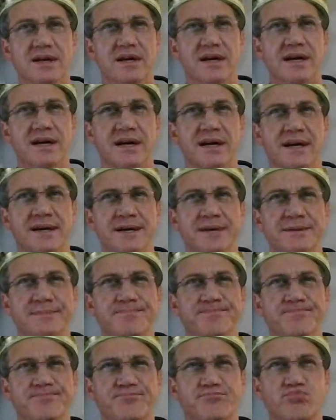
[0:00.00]
Uh,
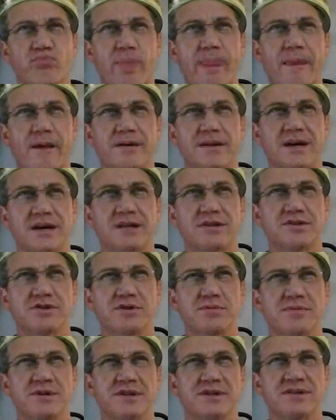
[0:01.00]
not
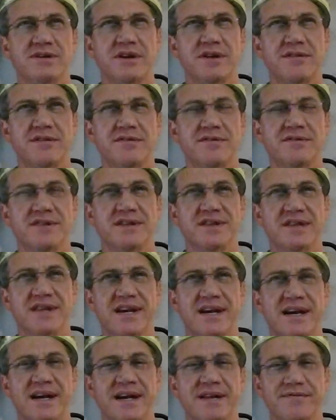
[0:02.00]
too much other than
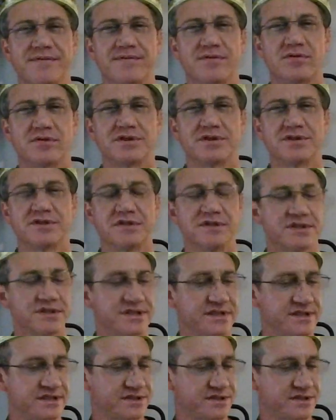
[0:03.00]
that, unfortunately.